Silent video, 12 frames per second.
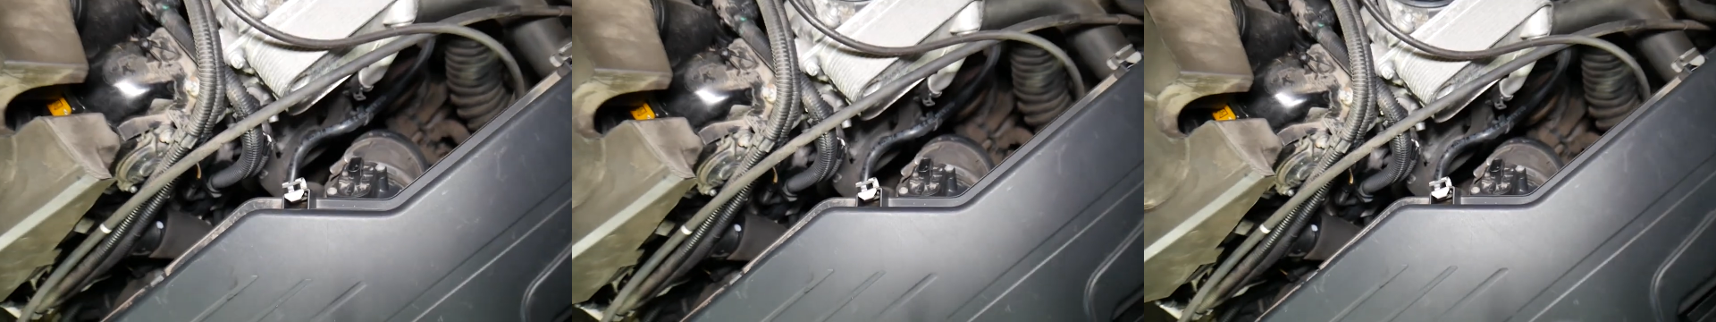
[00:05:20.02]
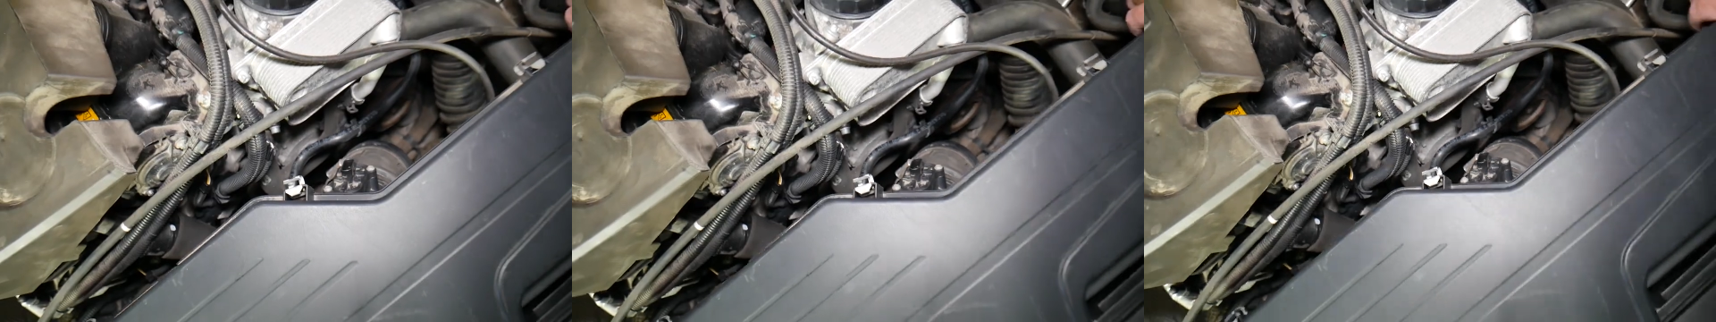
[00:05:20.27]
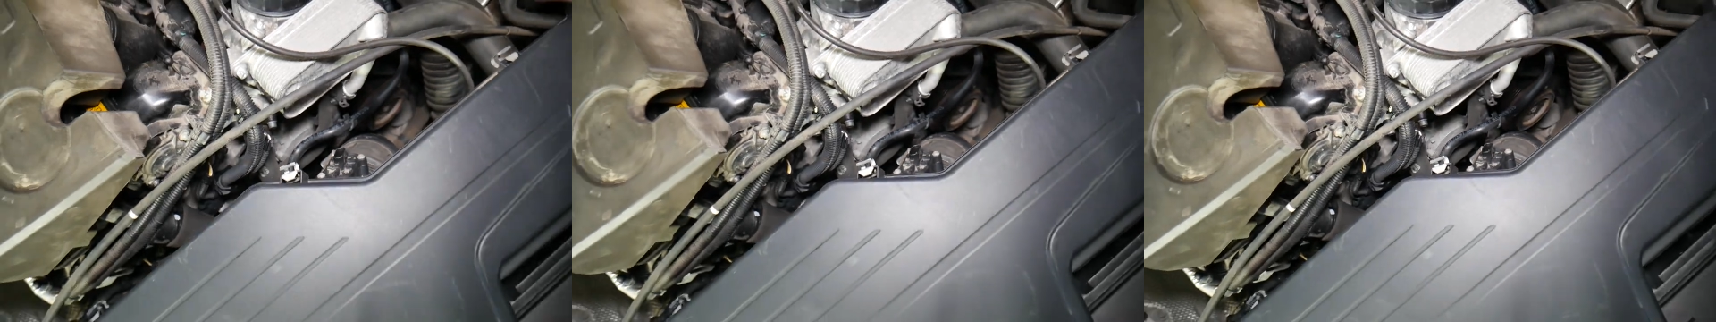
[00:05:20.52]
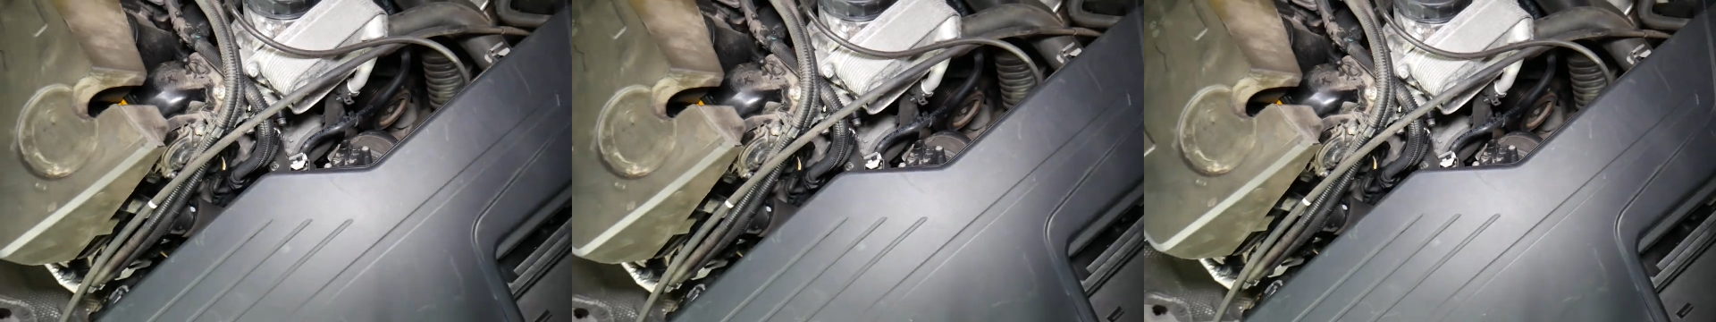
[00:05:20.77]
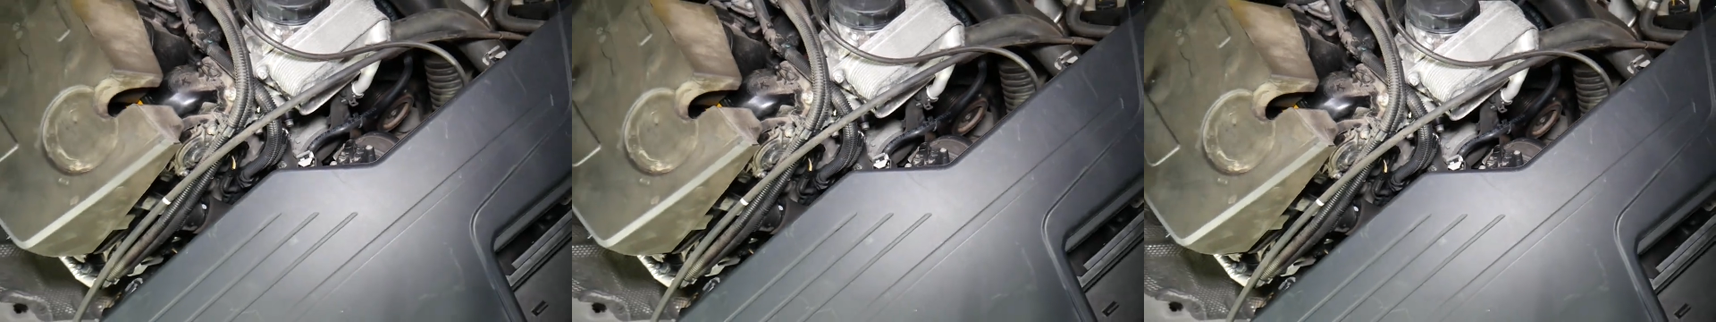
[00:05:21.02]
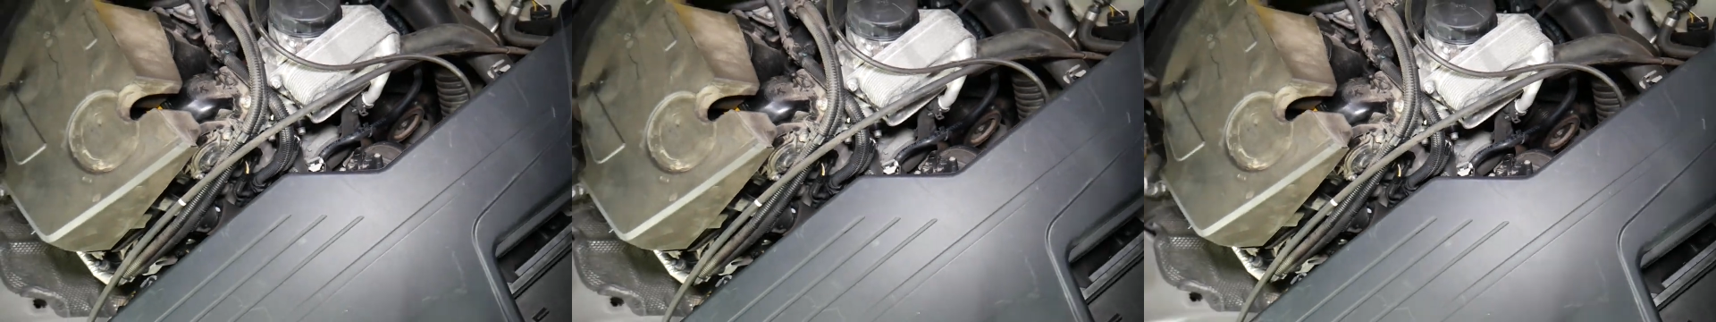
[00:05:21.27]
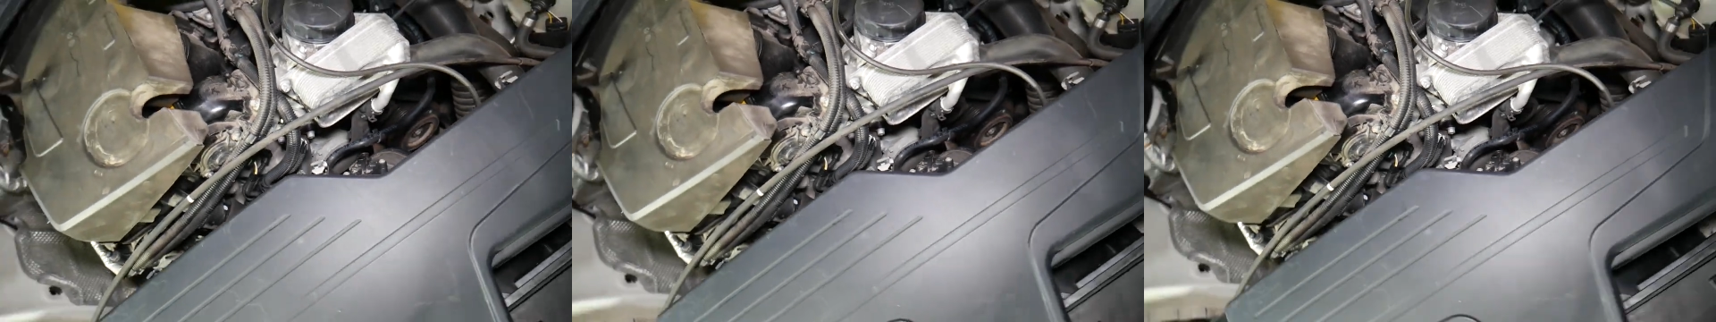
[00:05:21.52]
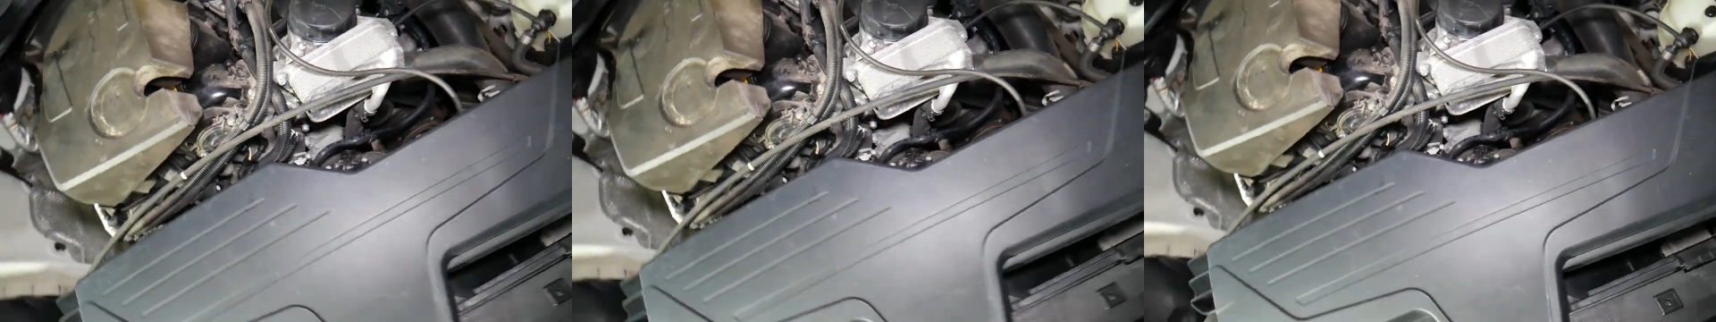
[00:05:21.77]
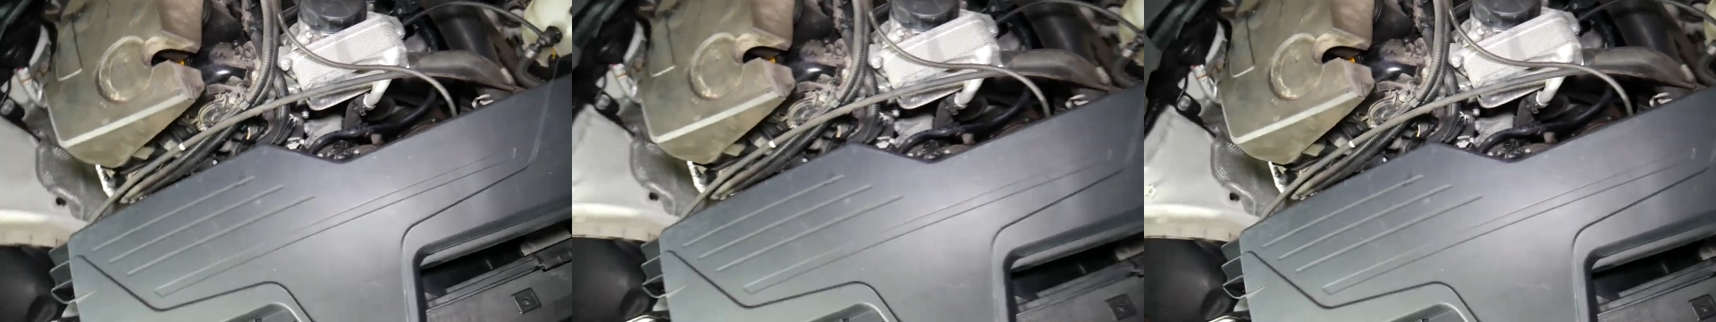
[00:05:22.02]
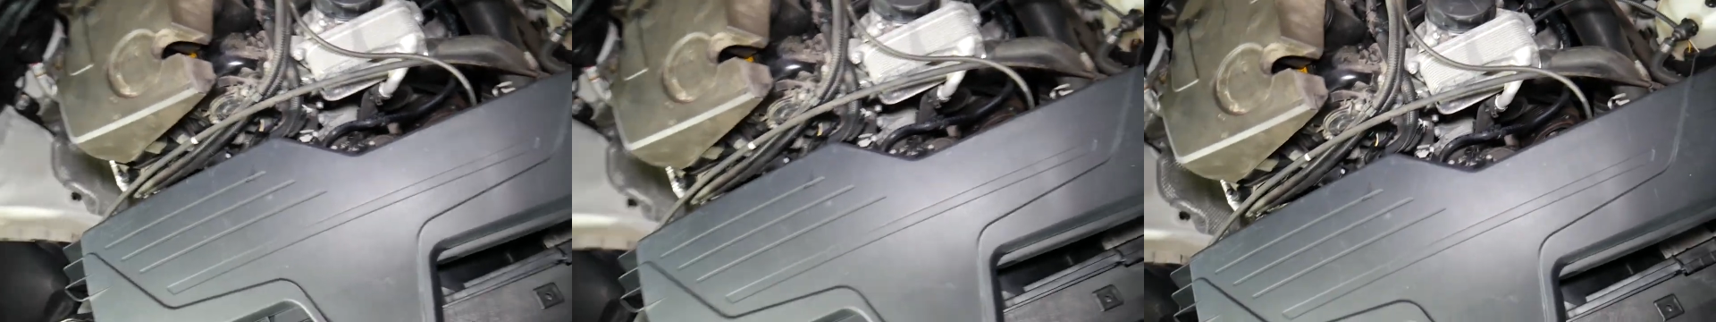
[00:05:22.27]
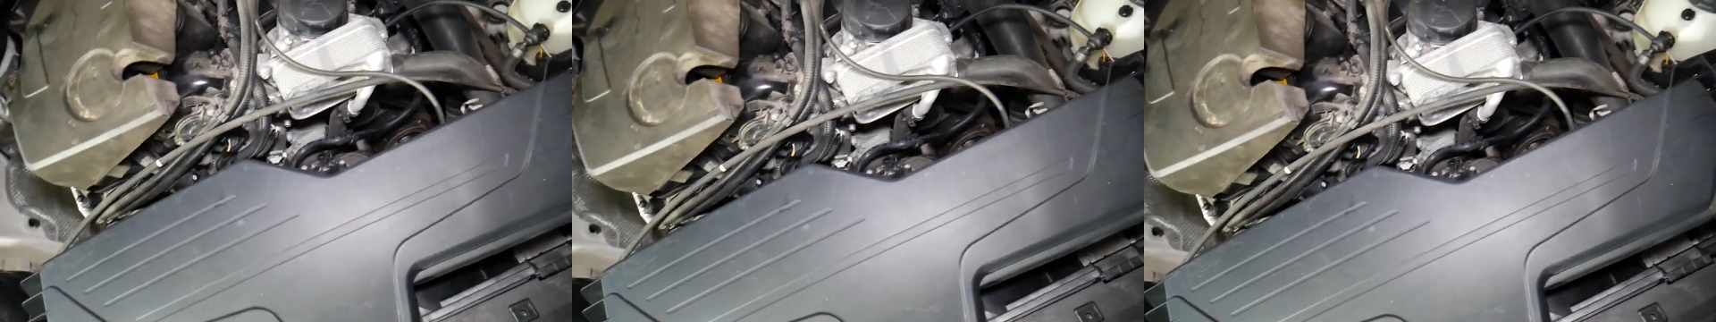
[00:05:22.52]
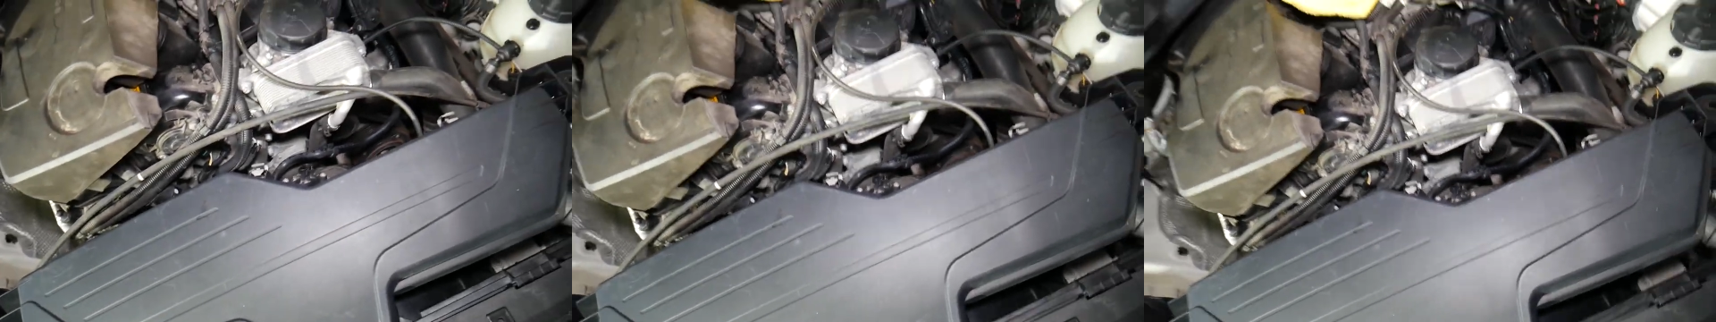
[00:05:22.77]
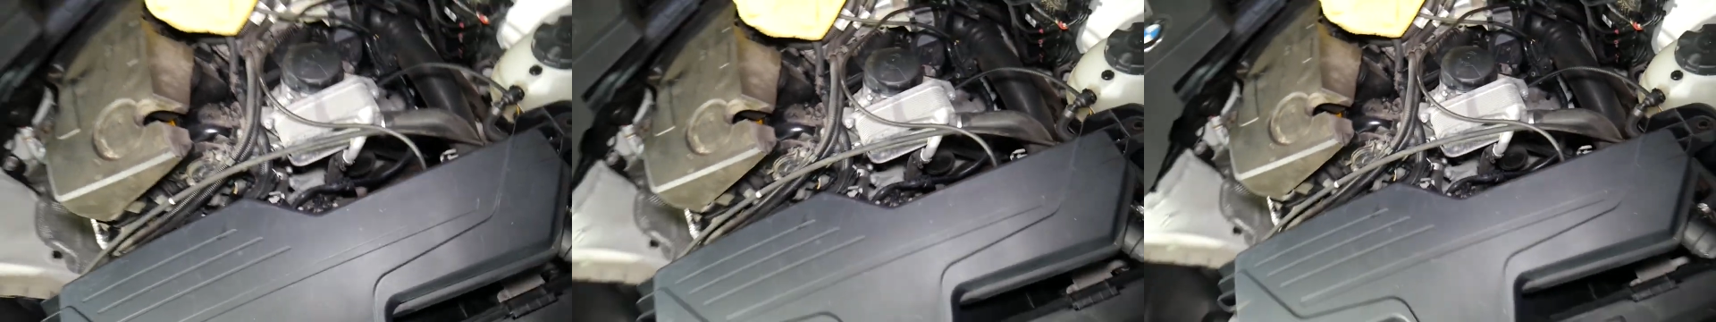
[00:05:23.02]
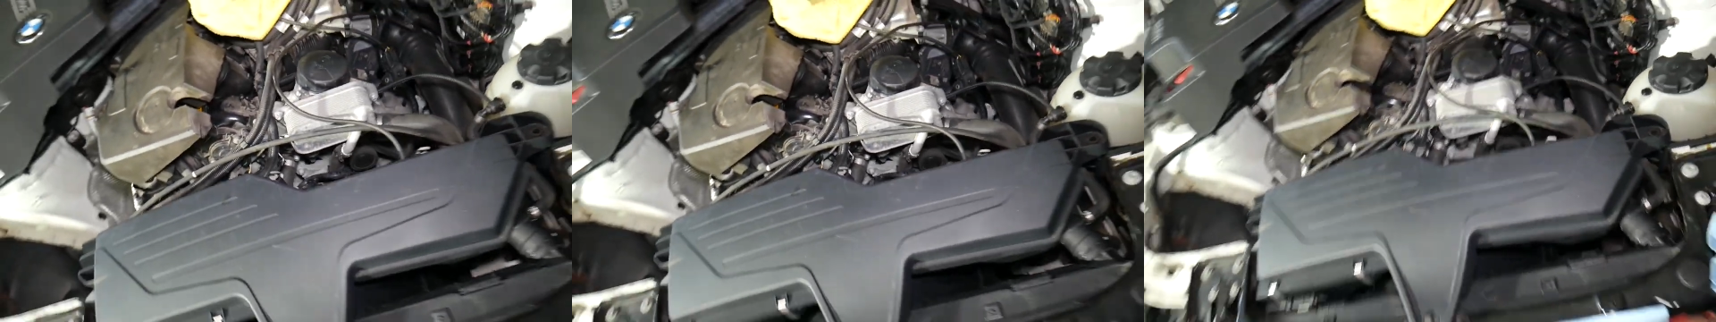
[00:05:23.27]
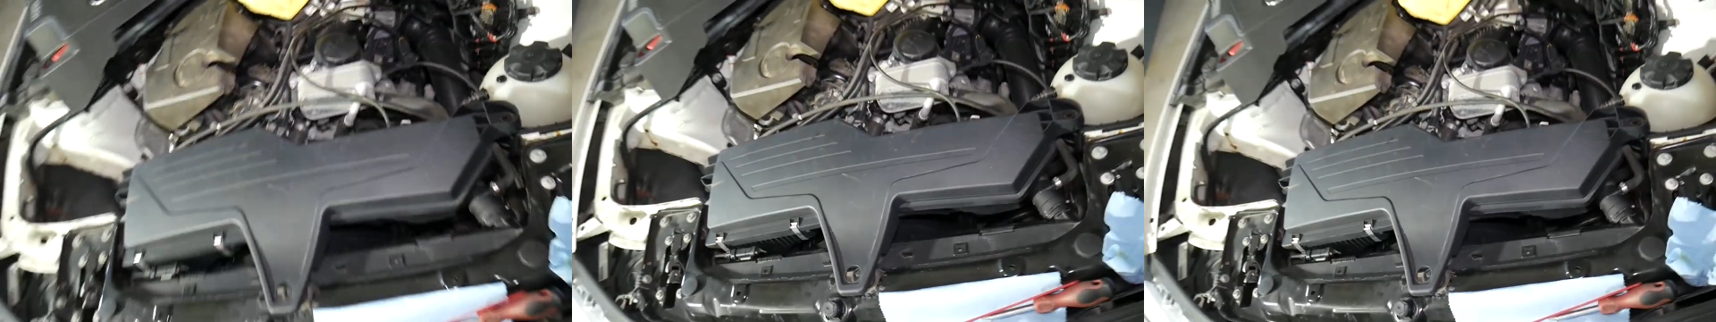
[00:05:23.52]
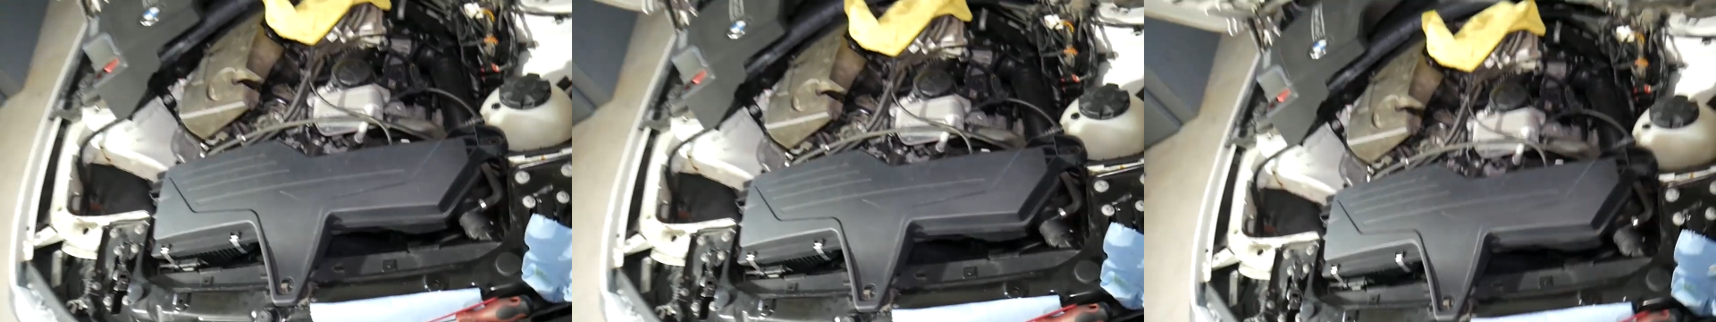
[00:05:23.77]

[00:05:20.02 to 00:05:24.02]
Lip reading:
[unreadable: no face in view]